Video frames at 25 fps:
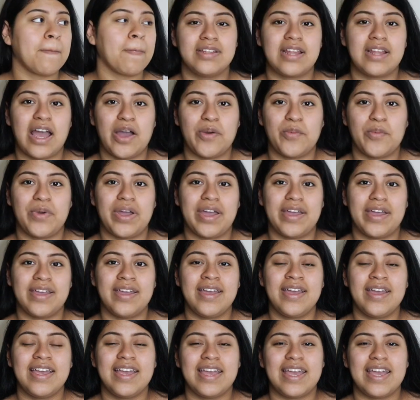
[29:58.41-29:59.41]
That way
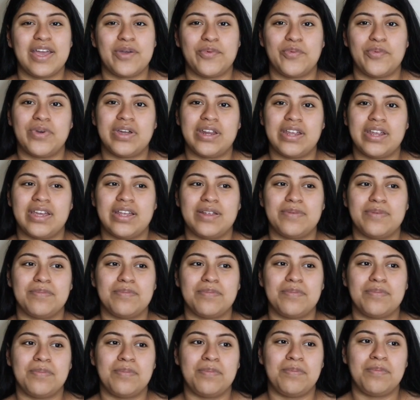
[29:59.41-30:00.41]
it wouldn't
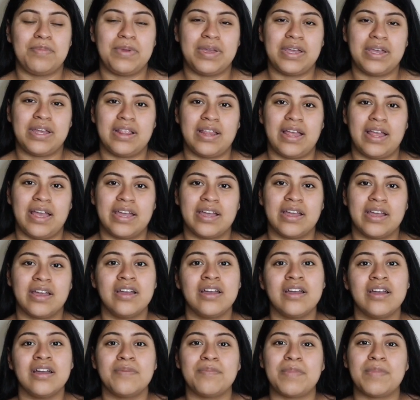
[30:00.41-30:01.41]
be like
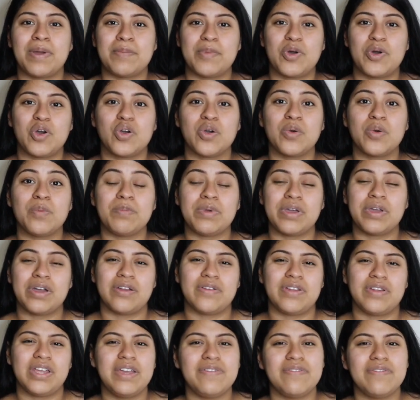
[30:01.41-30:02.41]
my milk be
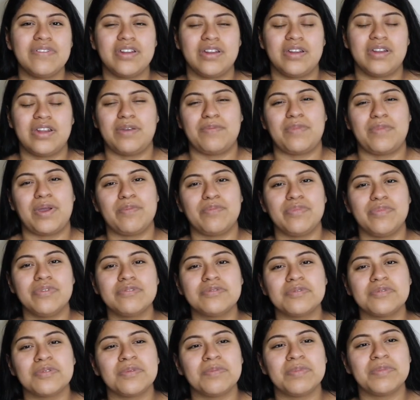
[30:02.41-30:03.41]
uneven and then my
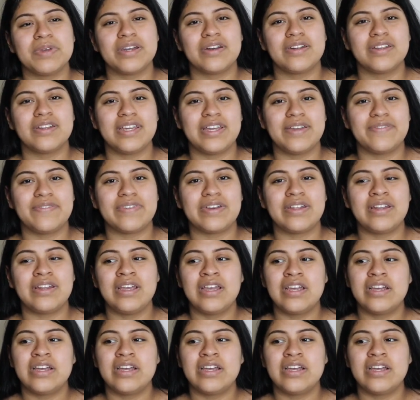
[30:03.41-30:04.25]
boobs will be uneven.